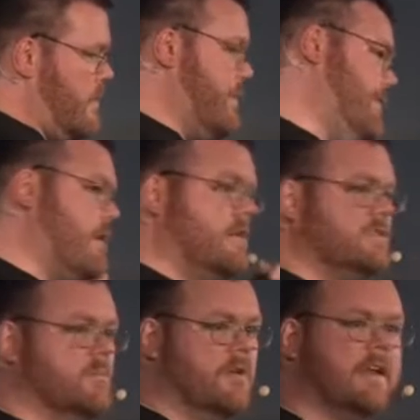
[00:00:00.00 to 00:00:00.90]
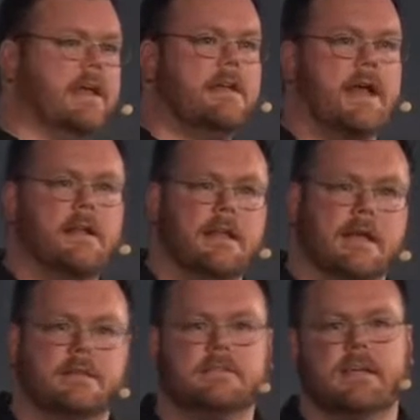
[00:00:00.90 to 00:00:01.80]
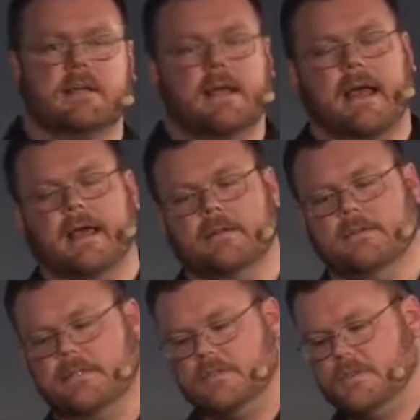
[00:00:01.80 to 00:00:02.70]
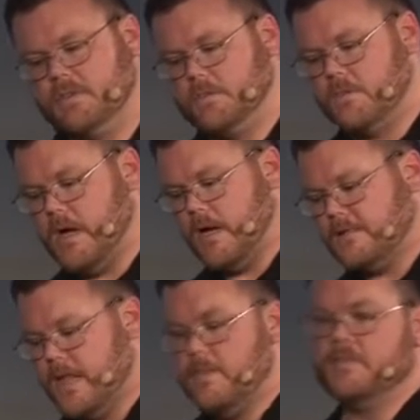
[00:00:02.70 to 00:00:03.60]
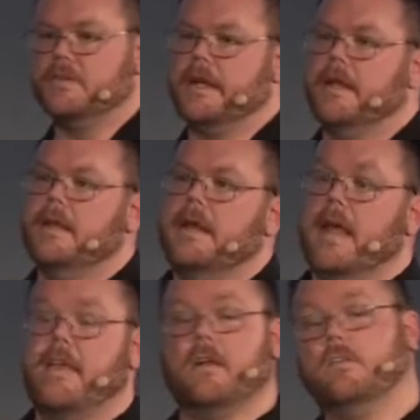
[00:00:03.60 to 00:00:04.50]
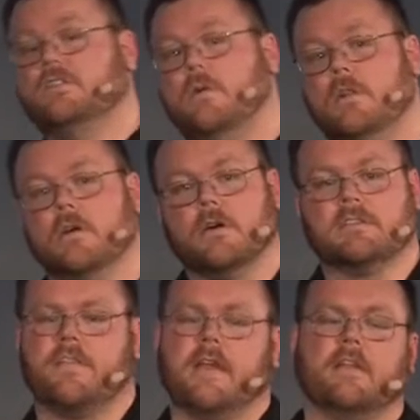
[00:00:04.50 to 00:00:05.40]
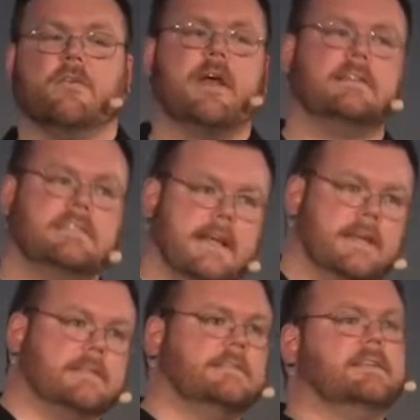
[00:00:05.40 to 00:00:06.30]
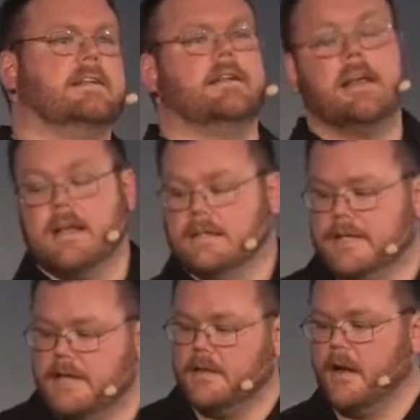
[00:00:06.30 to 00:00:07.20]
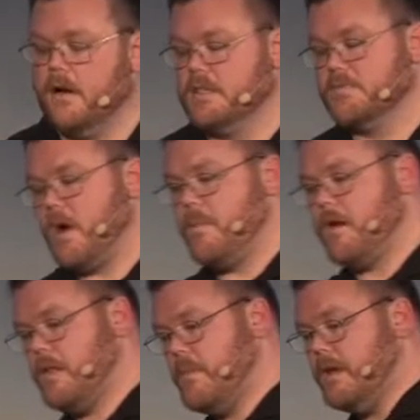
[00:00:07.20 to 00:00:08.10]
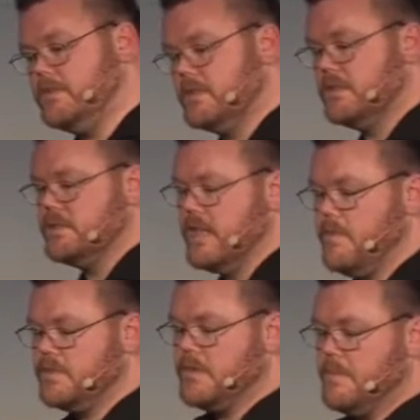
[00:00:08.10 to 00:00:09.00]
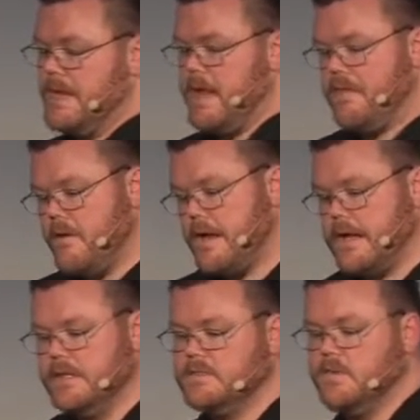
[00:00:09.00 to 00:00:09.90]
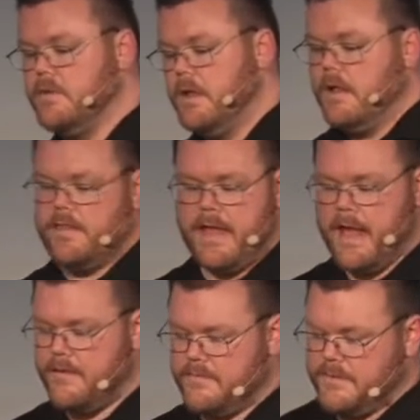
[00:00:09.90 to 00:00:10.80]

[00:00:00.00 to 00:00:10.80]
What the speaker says: but they're also moving into analytics and into telemetry. And they can also alert, and they can create tickets. And Datadog is primarily a metrics and telemetry, but now they're getting into, they have